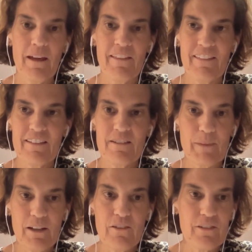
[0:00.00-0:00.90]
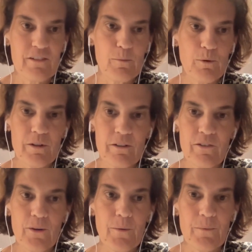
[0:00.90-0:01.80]
I think that's something else that's
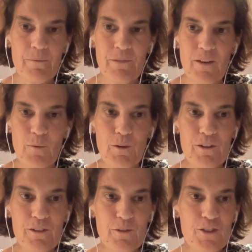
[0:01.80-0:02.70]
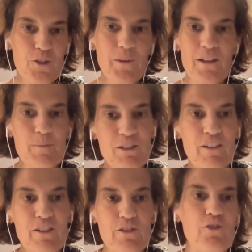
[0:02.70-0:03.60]
important. So we're just doing as
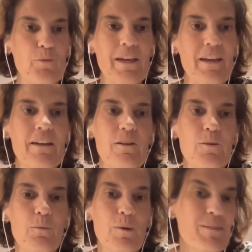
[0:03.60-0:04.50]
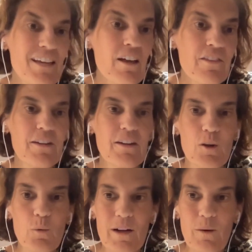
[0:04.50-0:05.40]
much research as we can in women's health. And,
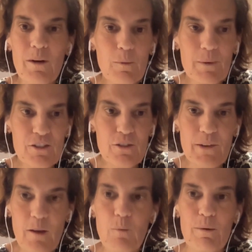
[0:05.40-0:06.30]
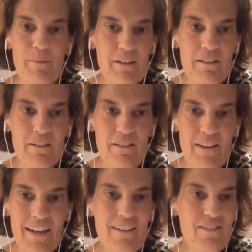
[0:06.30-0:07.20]
what can we do to help women
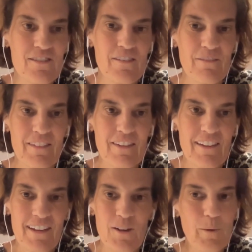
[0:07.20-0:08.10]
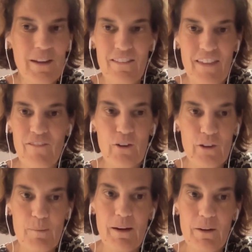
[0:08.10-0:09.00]
age in a way that they feel
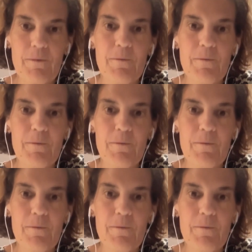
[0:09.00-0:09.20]
good about?